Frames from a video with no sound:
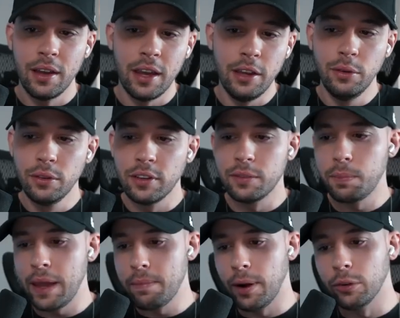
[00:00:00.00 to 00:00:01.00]
it uses
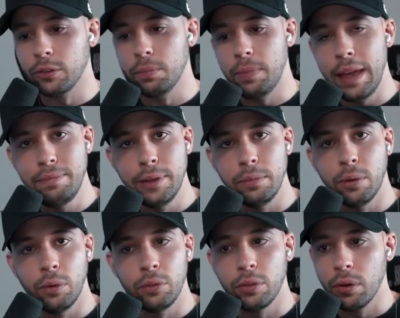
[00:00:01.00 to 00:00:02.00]
PayPal to pay
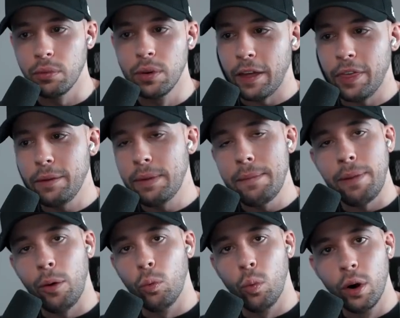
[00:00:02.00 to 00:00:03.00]
people. So I think
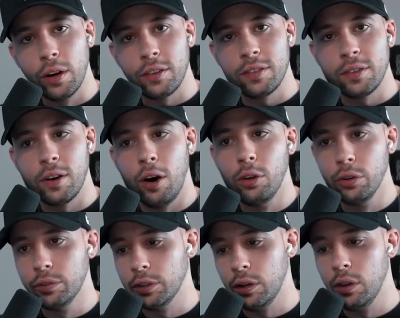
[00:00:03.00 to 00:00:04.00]
PayPal works all
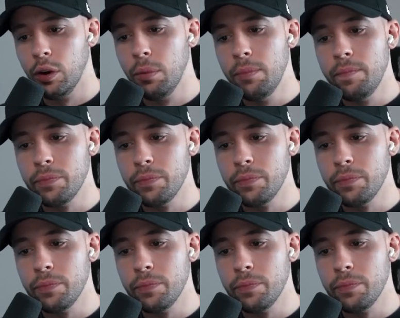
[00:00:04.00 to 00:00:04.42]
over the globe.